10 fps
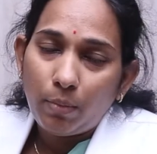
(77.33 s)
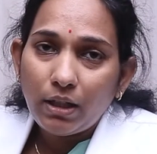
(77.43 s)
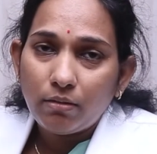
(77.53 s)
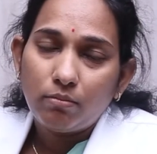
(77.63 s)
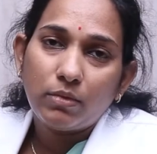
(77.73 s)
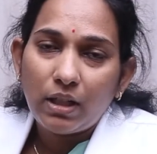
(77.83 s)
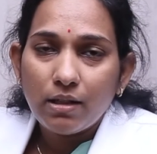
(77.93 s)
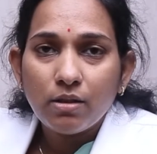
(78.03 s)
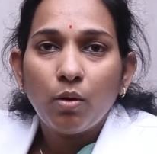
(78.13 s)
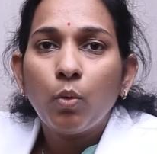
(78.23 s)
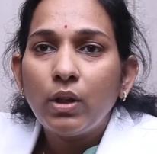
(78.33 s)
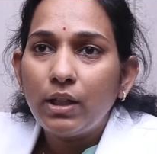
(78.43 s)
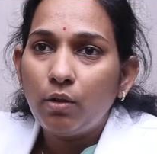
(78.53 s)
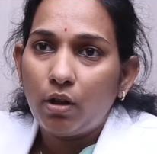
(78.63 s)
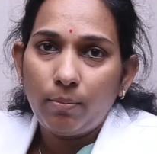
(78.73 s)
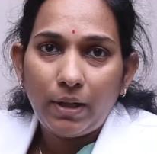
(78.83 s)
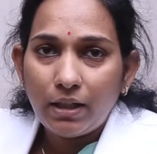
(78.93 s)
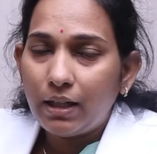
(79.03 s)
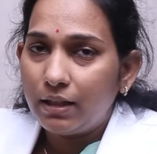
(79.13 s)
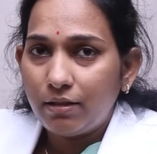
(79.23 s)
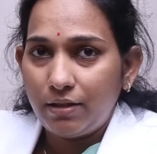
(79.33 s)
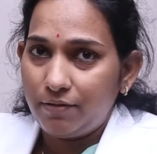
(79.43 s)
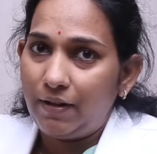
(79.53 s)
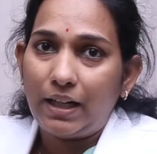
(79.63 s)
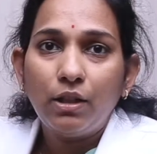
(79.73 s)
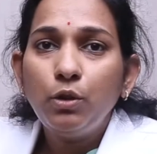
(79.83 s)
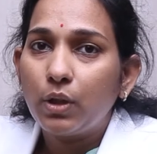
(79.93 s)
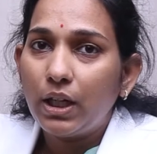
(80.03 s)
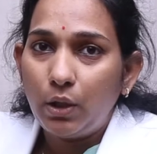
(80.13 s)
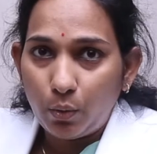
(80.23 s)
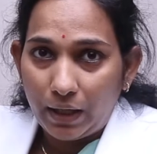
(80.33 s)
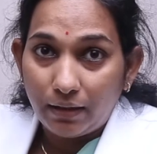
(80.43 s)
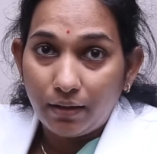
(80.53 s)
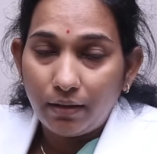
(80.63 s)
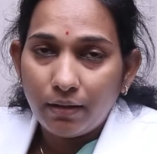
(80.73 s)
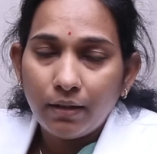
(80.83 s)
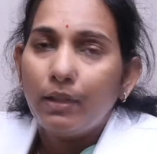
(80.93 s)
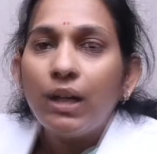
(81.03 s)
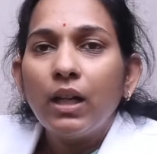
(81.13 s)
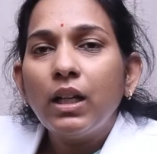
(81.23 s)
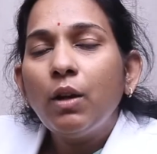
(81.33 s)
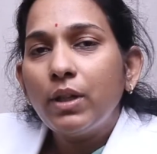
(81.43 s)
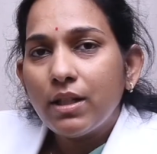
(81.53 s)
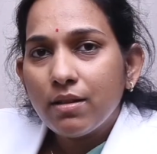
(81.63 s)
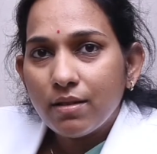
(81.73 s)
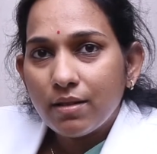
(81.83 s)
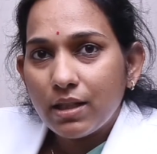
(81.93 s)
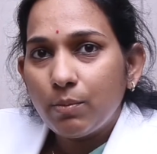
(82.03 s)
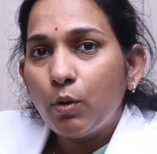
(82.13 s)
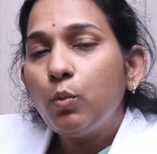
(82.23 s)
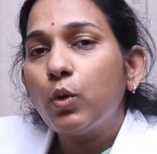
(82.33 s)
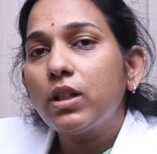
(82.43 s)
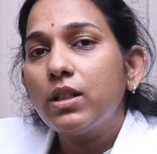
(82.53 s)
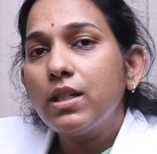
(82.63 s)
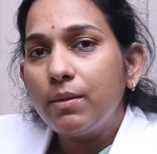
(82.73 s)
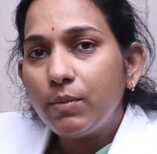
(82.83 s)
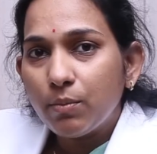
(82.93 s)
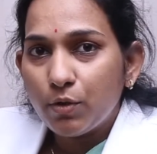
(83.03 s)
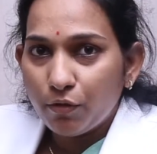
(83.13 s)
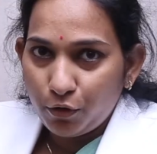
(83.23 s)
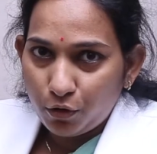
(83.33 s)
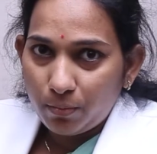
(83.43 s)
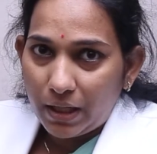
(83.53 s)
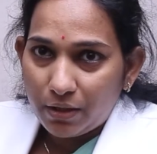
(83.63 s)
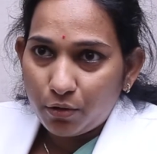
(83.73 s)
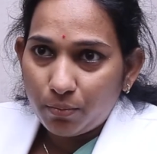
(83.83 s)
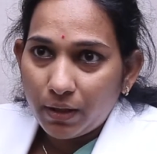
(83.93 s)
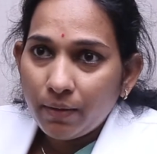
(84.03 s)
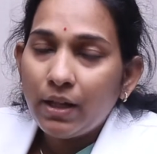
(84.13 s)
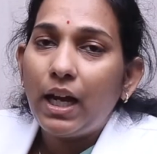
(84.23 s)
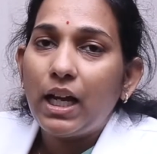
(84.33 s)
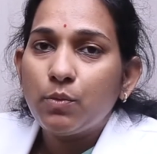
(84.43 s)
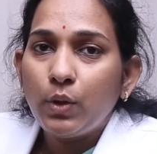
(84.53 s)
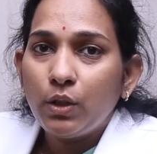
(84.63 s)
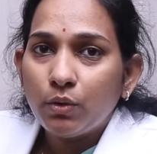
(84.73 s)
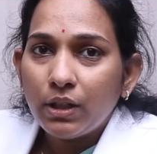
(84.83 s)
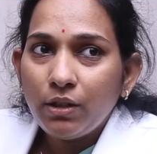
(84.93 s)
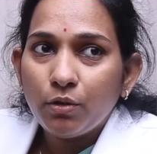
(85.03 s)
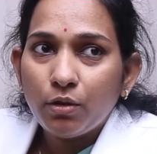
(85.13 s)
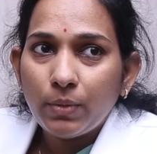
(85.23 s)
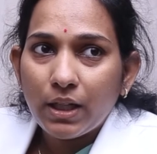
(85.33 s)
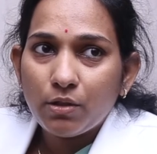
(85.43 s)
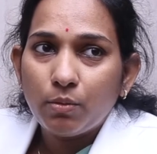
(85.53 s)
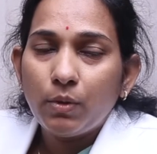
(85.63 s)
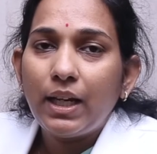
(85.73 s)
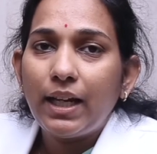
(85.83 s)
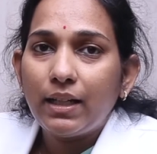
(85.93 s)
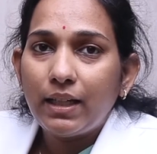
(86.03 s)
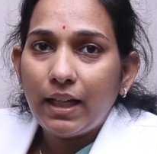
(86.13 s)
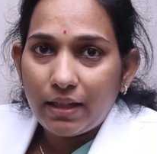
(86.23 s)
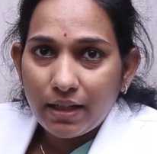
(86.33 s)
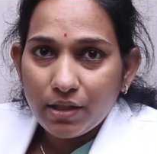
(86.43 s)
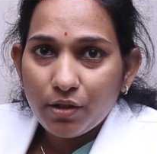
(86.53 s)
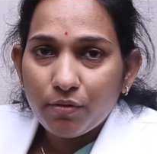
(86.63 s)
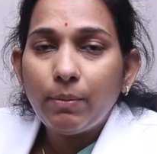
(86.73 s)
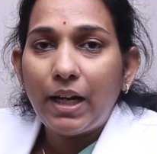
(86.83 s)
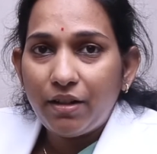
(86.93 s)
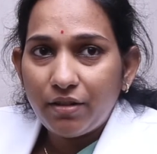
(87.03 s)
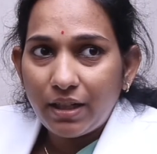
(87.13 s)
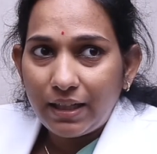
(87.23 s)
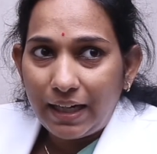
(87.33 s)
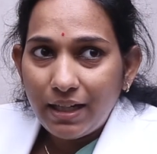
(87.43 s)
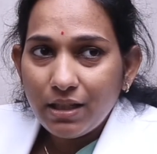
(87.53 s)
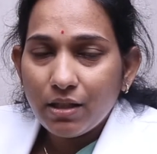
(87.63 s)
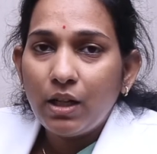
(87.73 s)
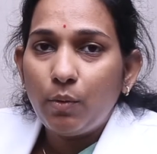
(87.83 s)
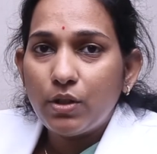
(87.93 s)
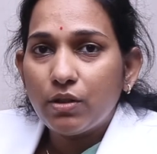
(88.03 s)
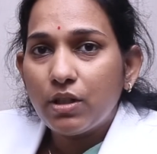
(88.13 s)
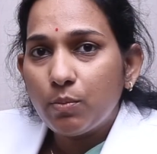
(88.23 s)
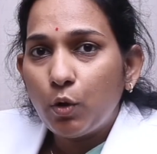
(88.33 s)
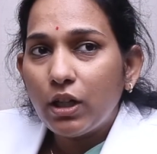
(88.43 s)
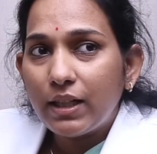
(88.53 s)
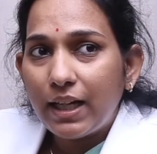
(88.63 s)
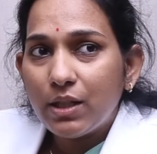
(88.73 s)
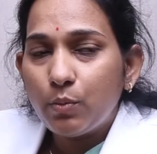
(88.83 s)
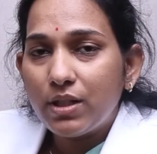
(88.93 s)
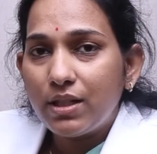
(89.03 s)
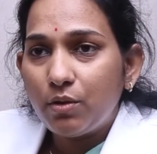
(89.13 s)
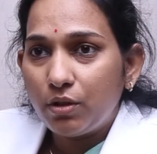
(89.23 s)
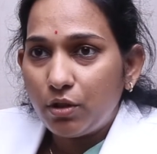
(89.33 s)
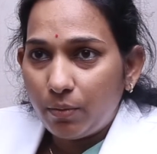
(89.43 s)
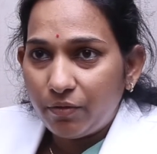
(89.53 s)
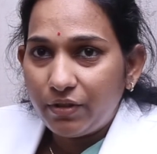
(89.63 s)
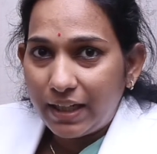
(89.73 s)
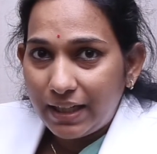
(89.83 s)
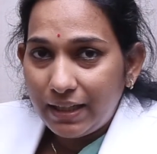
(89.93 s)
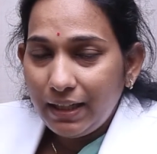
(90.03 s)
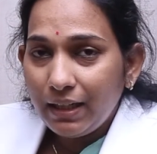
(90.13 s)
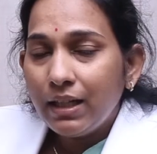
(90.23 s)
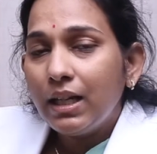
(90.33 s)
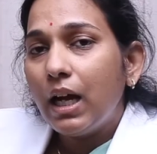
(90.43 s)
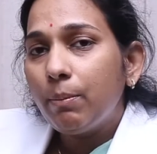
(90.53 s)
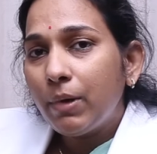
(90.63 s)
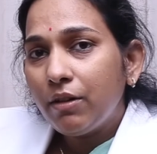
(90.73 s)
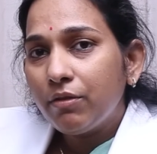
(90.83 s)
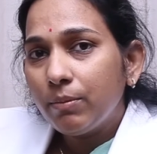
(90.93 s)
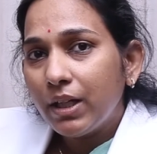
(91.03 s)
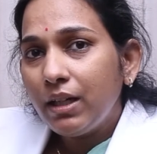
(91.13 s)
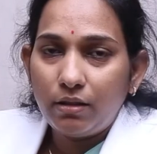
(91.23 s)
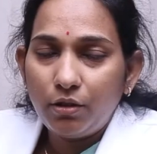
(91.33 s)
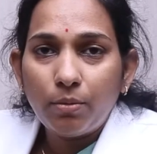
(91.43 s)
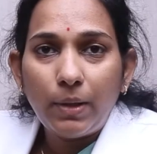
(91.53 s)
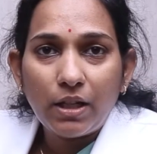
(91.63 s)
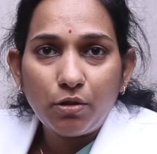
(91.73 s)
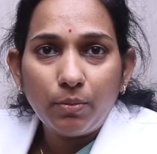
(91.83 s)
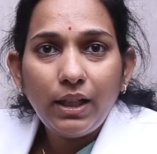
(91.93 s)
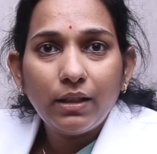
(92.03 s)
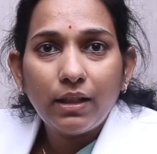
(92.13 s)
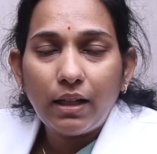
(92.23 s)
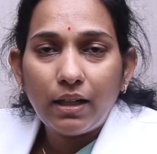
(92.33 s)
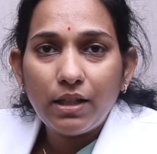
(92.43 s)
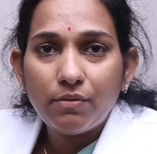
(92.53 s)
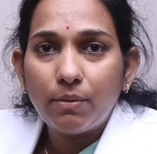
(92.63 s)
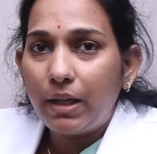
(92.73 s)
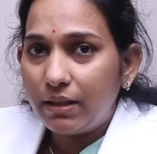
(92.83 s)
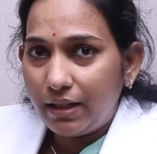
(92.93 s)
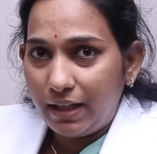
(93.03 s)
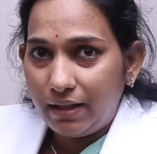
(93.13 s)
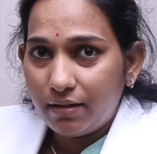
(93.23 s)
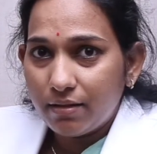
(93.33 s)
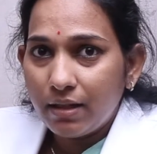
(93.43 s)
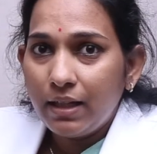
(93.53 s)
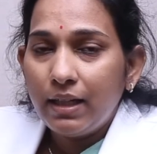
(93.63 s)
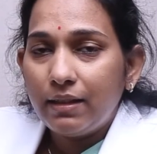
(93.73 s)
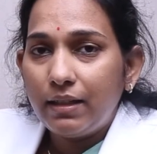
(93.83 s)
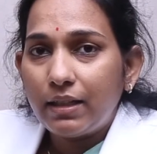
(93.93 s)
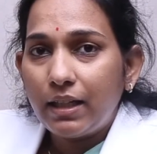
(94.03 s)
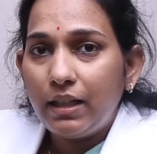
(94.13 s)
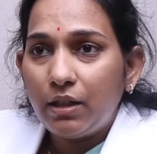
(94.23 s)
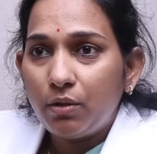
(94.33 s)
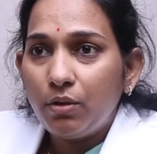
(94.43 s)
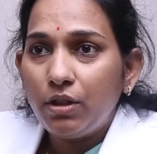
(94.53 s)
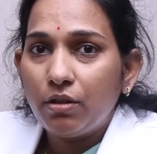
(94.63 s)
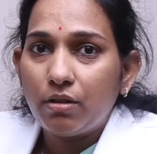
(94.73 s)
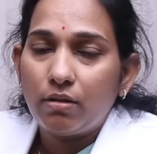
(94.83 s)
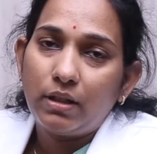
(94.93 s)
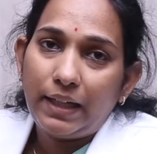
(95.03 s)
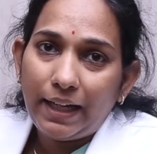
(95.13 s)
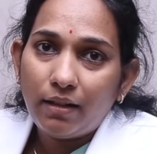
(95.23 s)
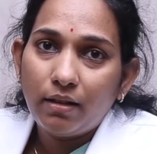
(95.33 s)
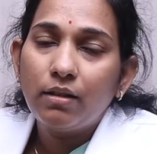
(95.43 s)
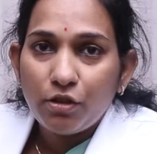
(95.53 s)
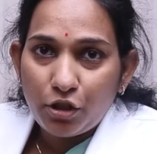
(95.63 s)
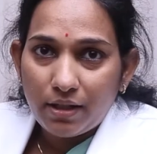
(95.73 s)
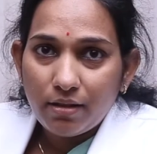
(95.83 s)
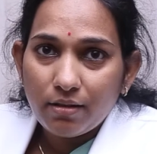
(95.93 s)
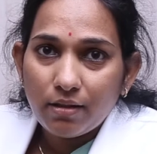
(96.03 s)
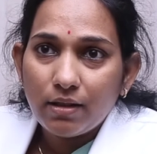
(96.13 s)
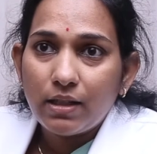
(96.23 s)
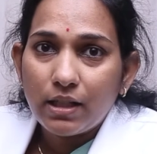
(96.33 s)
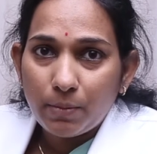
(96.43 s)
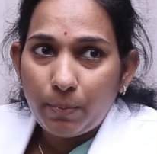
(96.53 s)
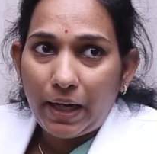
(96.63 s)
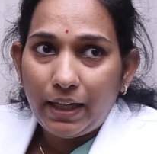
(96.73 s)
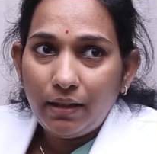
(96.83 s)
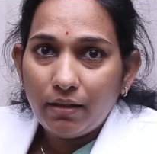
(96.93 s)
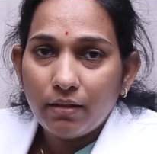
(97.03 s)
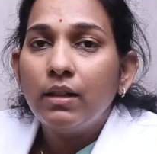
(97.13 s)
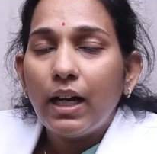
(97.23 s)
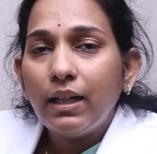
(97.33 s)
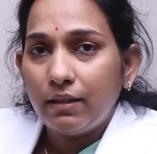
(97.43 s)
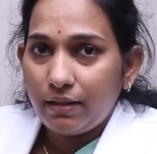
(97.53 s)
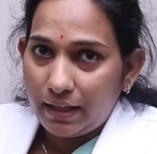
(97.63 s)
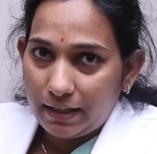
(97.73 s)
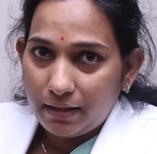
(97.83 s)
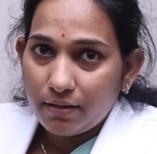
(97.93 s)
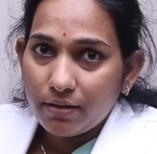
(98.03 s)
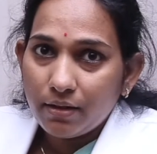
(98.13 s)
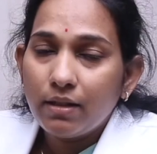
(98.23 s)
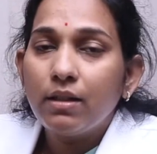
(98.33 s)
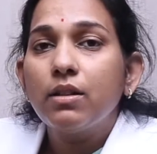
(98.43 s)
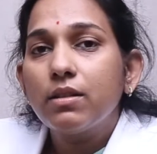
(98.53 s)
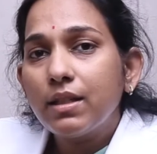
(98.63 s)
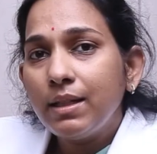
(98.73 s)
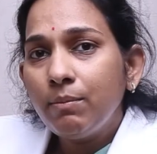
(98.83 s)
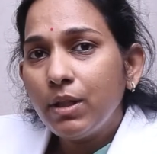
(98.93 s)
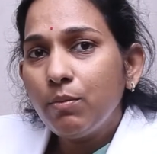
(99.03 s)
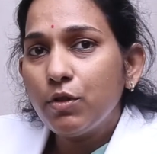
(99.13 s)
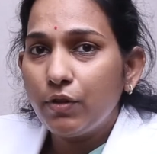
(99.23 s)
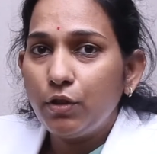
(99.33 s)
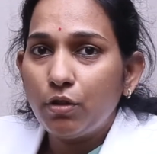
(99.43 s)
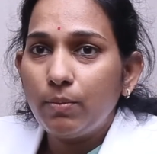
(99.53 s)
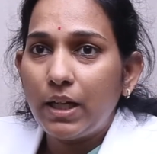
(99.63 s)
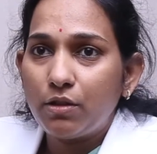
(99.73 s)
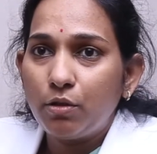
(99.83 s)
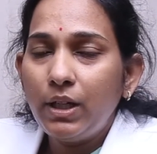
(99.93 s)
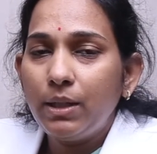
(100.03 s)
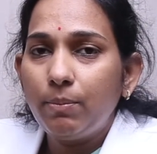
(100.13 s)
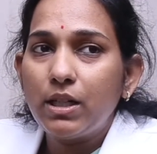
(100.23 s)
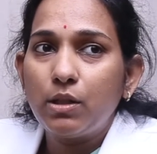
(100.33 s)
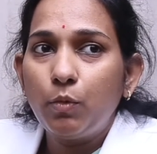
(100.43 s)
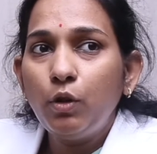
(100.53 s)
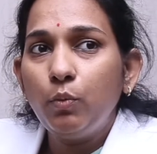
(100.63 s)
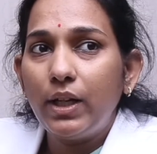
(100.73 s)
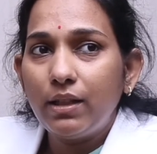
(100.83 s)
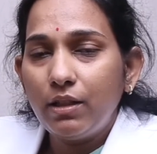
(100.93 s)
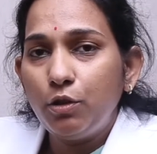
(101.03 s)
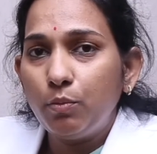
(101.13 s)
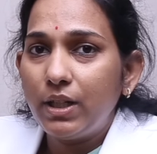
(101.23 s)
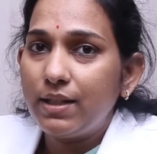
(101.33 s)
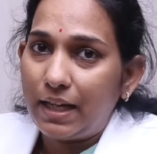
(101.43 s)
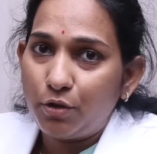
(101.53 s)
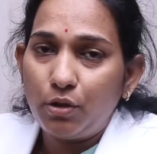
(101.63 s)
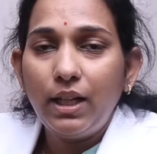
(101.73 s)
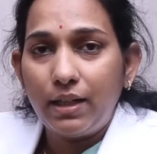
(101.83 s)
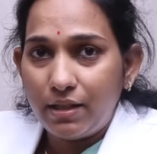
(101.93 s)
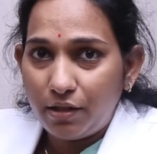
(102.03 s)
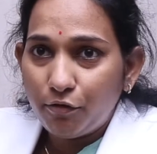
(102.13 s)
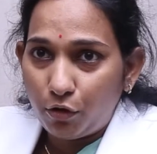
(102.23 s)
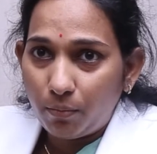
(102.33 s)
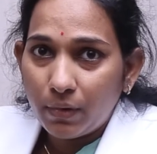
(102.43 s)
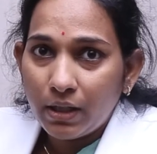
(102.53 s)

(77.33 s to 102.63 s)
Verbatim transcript: but that is the only documented other risk factor you can look at. Now let us discuss about what are the symptoms of neuroblastoma. As we know that neuroblastoma likely arises from adrenal glands which are the small glands which sit on the top of the kidney. Apart from that neuroblastoma it can arise from other areas that can include your neck, chest, spine and other areas. The symptoms of a neuroblastoma depends upon where the tumor is actually arising from.